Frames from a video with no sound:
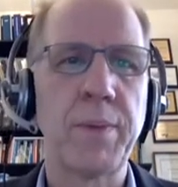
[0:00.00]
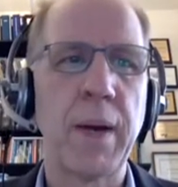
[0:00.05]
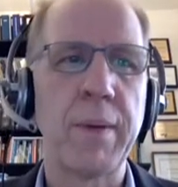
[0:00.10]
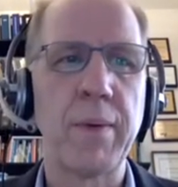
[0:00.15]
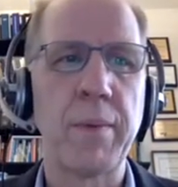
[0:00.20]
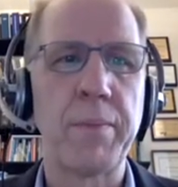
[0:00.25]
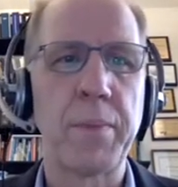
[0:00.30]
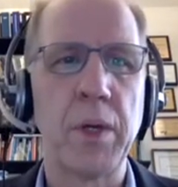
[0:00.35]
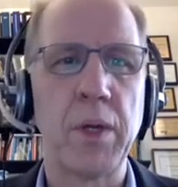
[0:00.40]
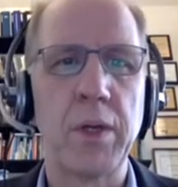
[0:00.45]

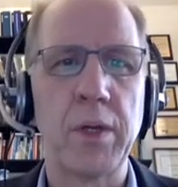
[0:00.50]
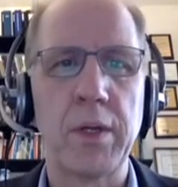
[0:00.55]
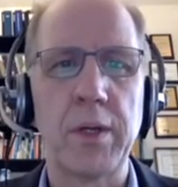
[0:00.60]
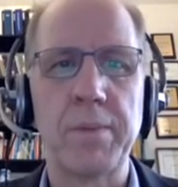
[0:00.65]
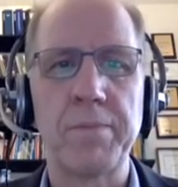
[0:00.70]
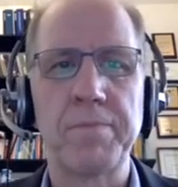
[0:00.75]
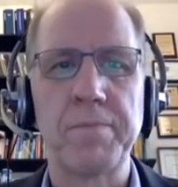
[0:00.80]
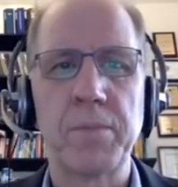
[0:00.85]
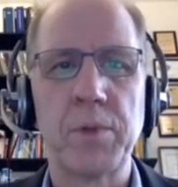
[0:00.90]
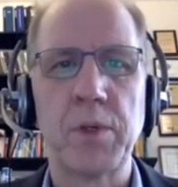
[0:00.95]

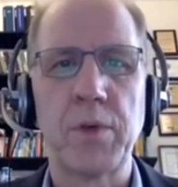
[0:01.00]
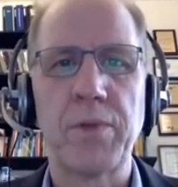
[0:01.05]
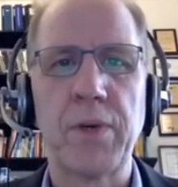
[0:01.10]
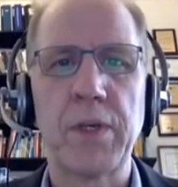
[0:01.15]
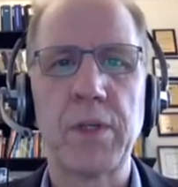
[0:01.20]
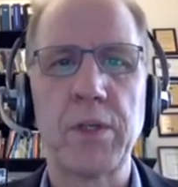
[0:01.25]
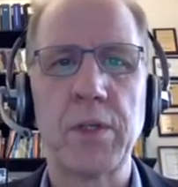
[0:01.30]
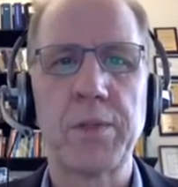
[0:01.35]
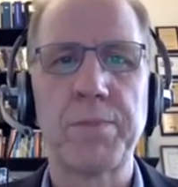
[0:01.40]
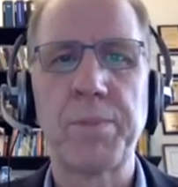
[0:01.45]
probability. So if
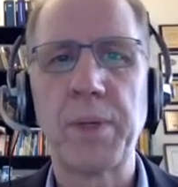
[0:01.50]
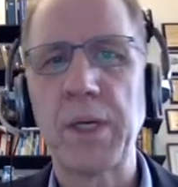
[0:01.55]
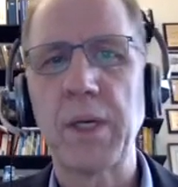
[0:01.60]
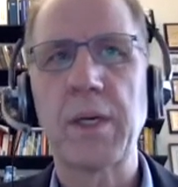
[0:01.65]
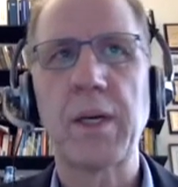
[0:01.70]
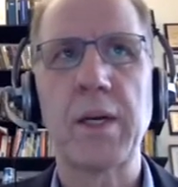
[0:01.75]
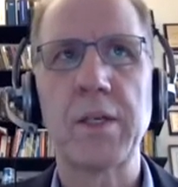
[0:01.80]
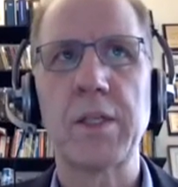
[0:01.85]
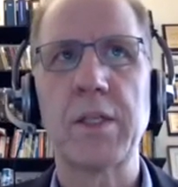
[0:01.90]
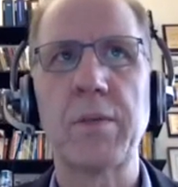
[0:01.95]
I just pick
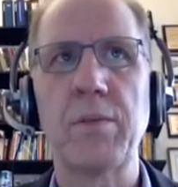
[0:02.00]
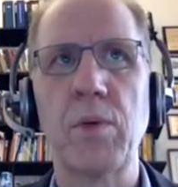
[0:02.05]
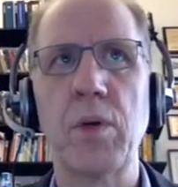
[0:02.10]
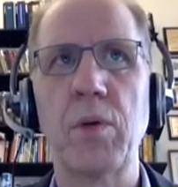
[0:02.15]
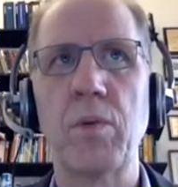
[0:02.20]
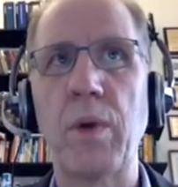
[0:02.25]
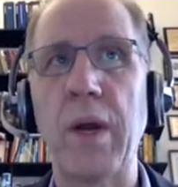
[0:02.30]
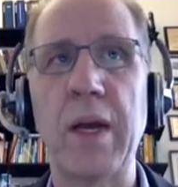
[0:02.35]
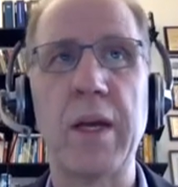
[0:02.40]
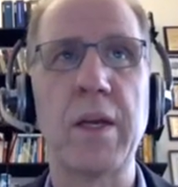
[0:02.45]
a
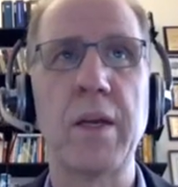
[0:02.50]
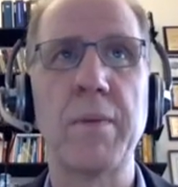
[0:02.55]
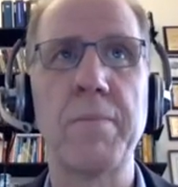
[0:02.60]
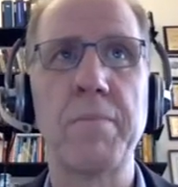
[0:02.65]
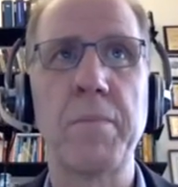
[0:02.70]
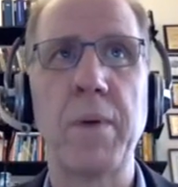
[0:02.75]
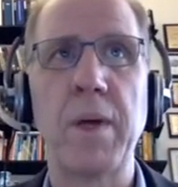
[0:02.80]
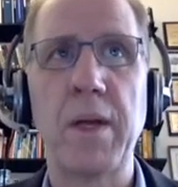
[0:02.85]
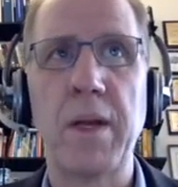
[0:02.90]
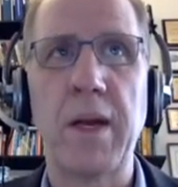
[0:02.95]
customer at random